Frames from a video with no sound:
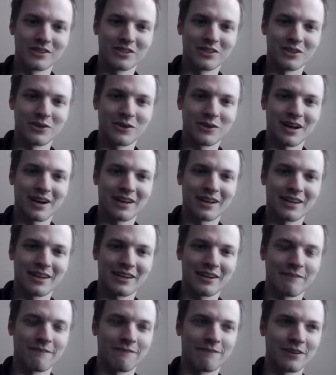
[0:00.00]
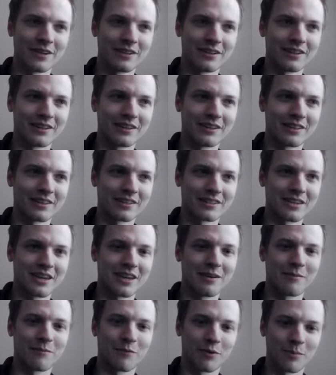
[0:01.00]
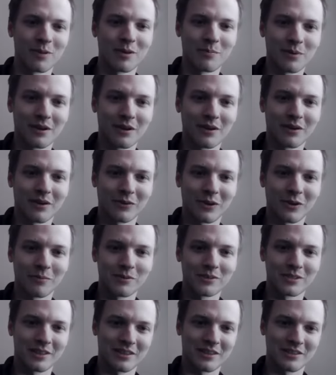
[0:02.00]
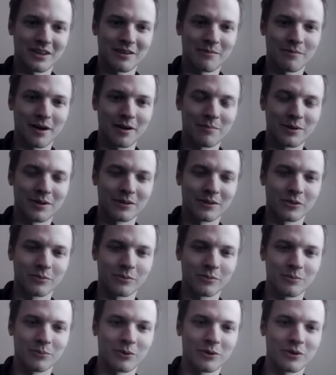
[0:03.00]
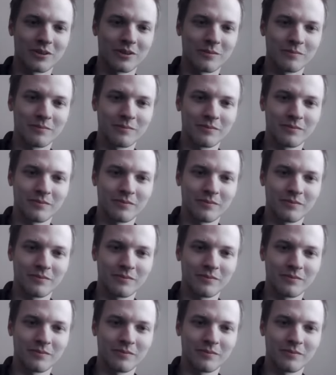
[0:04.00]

Do you kind of get a feeling that this game, from them being Oklahoma's, that this game might mean a little bit more to them?